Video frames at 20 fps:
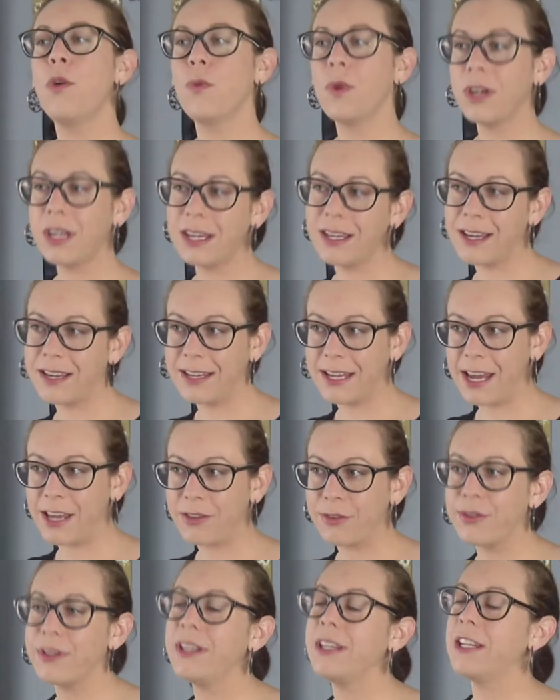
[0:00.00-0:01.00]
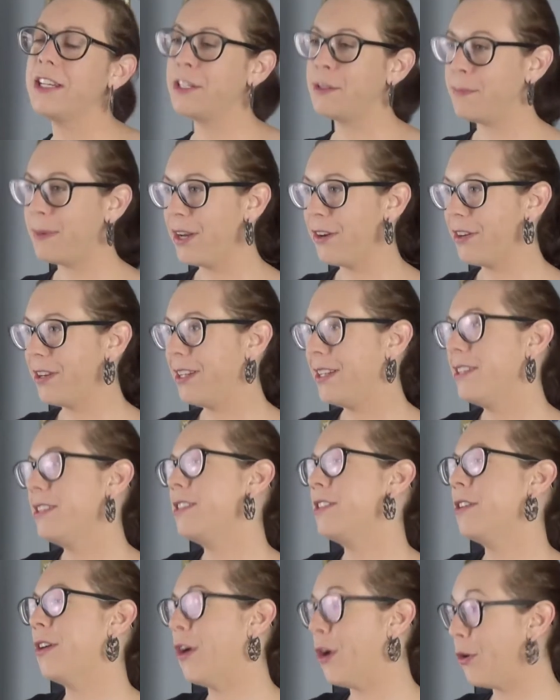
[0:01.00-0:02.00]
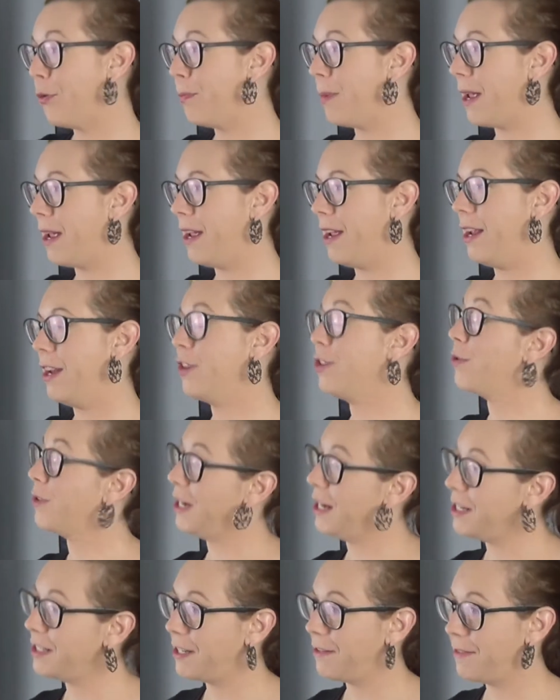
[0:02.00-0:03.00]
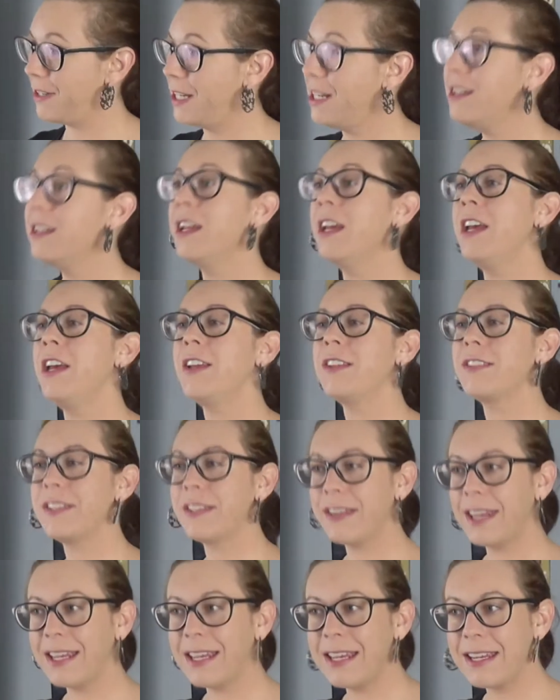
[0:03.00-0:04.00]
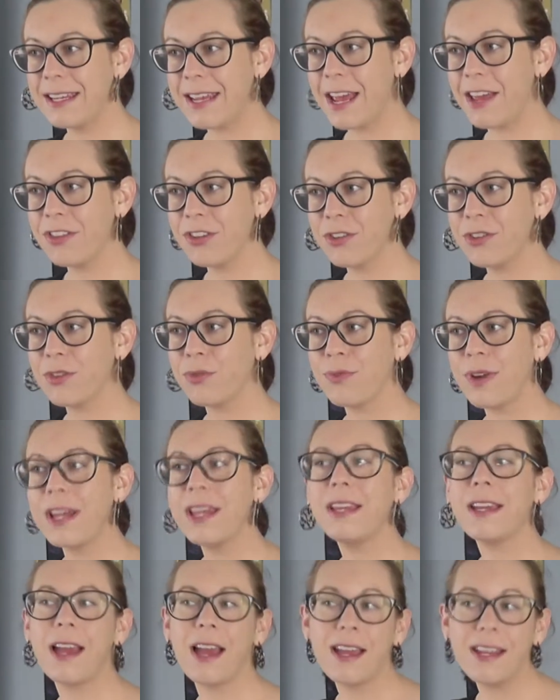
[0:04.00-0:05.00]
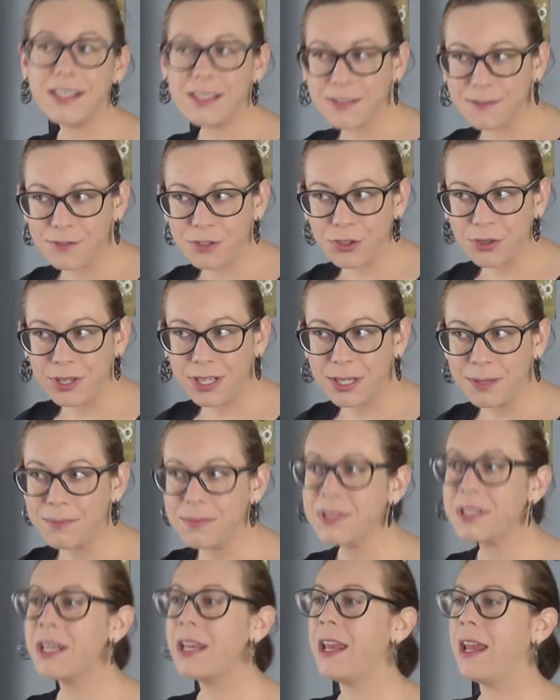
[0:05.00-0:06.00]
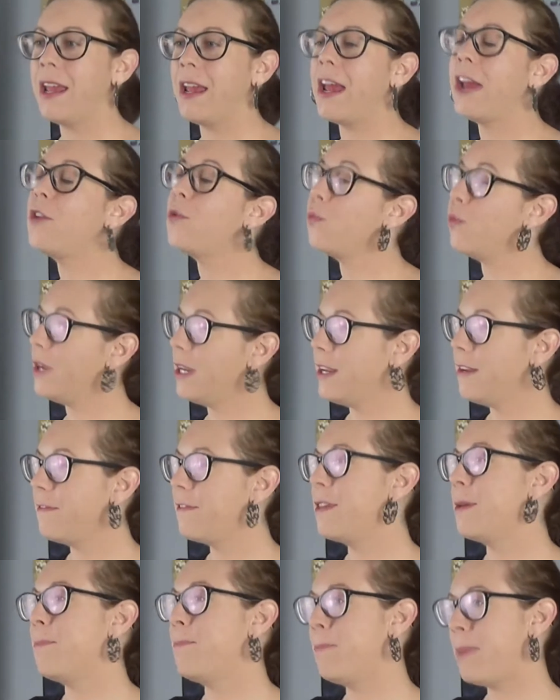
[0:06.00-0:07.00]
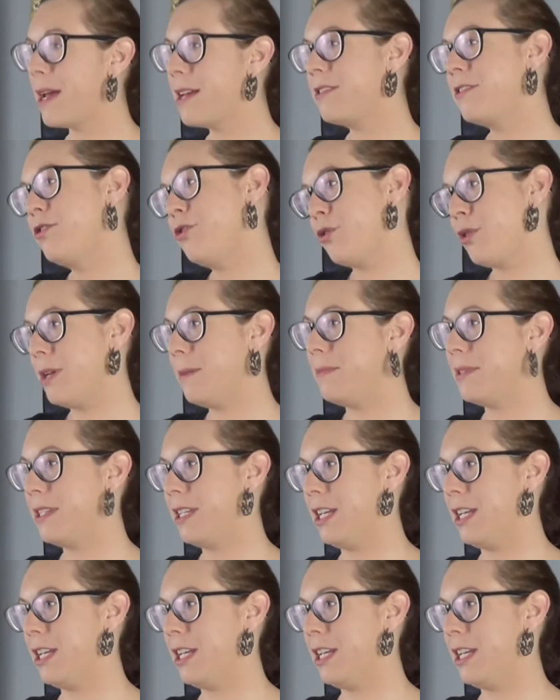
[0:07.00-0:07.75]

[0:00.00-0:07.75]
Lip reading: working on gathering experience, hope, and creativity, so they can gather the right kinds of dreams and weave the best dream